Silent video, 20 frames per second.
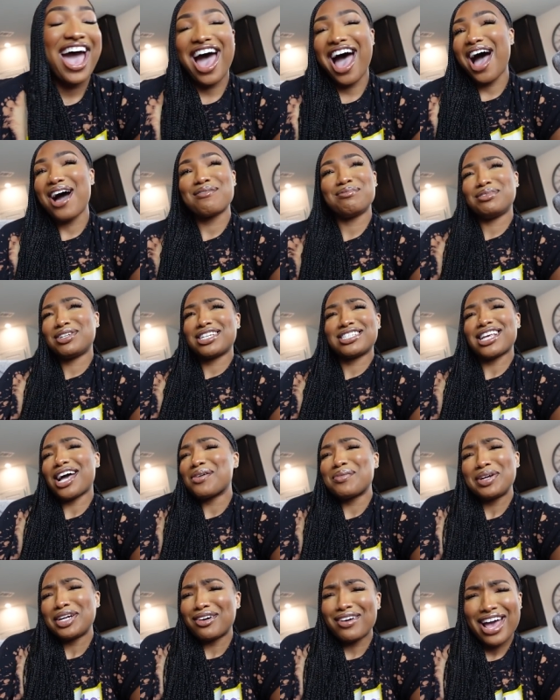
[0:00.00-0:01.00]
I'm just
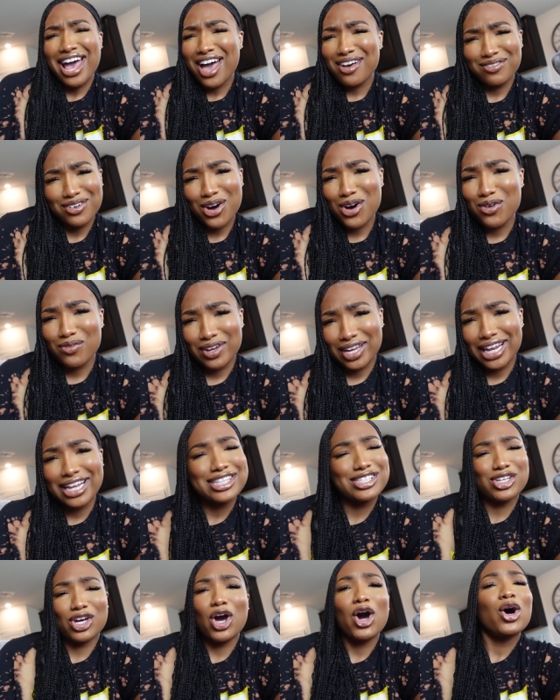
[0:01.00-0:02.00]
like, we don't have COVID,
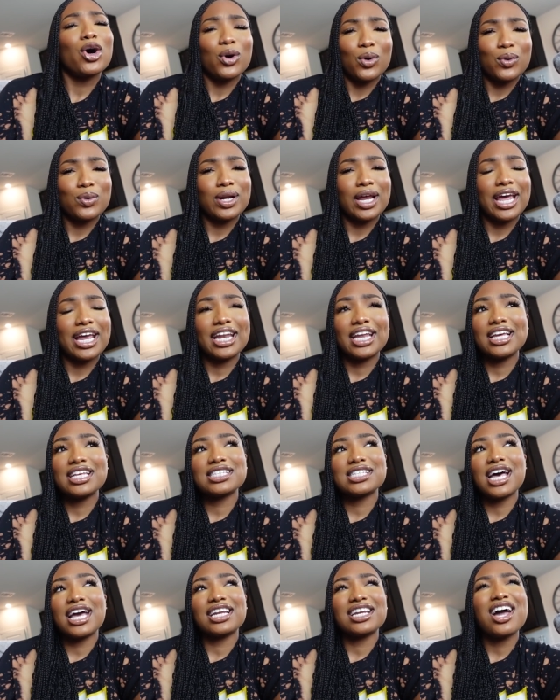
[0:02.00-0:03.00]
it's a cold. And
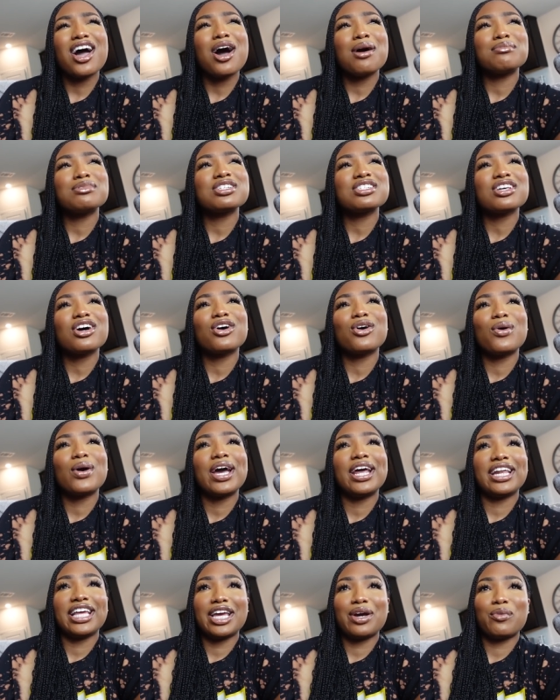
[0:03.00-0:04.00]
he's like, no, I'm just gonna go
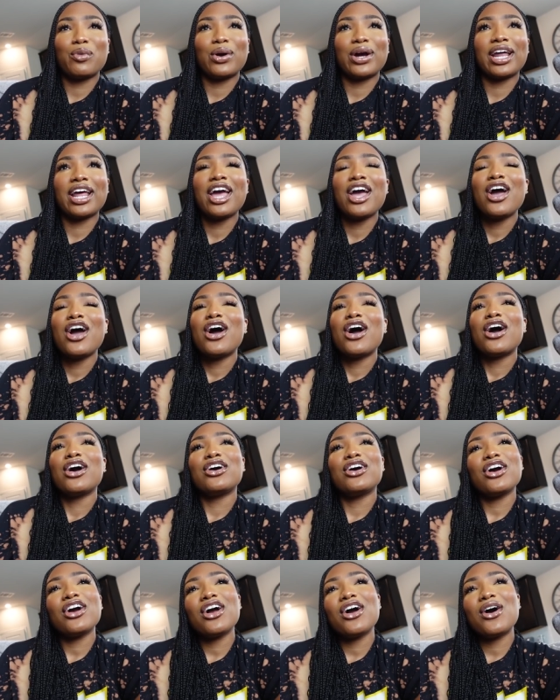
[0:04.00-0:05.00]
ahead and get one.
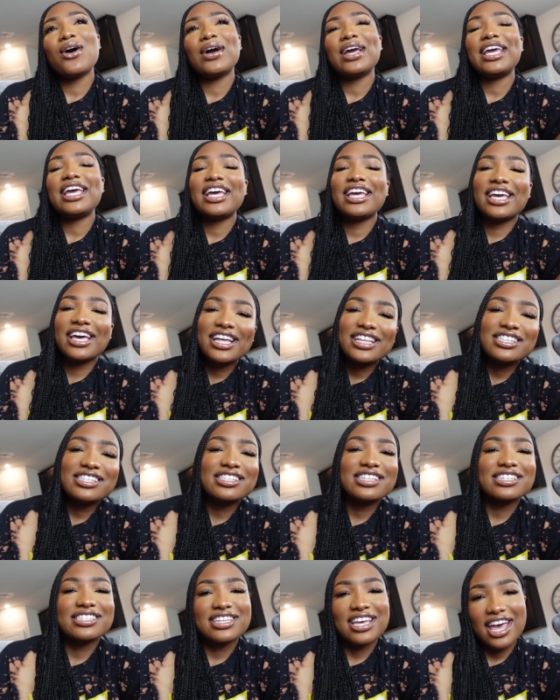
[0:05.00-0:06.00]
Girl, he gets
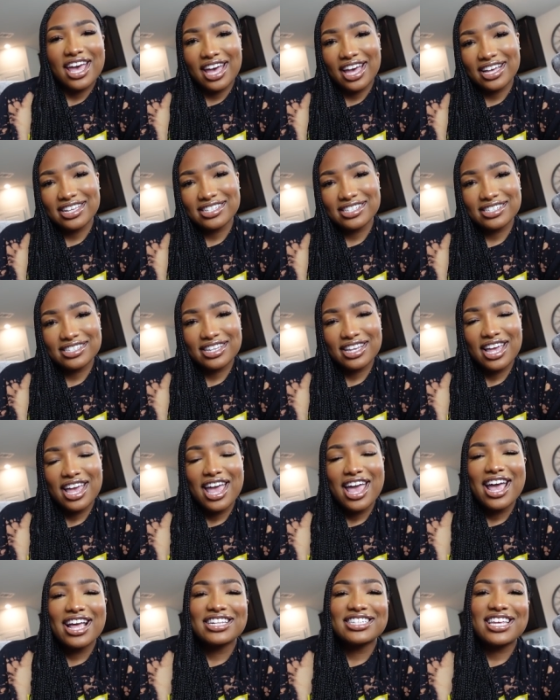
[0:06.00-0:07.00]
the test.
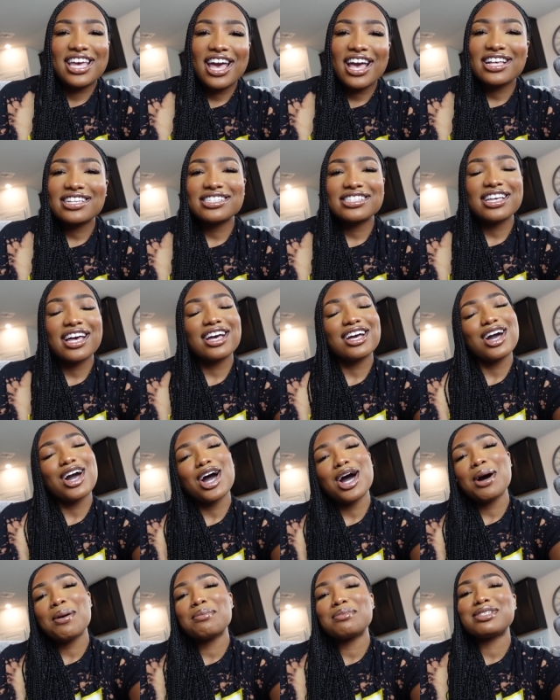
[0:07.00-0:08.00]
Test
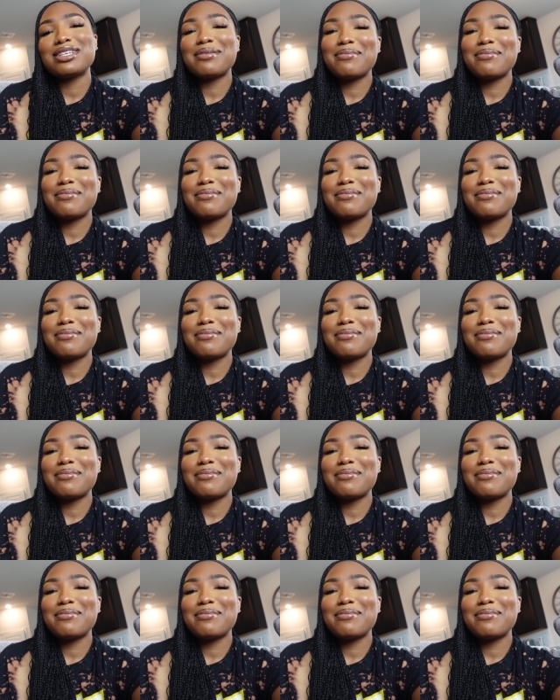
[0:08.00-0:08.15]
comes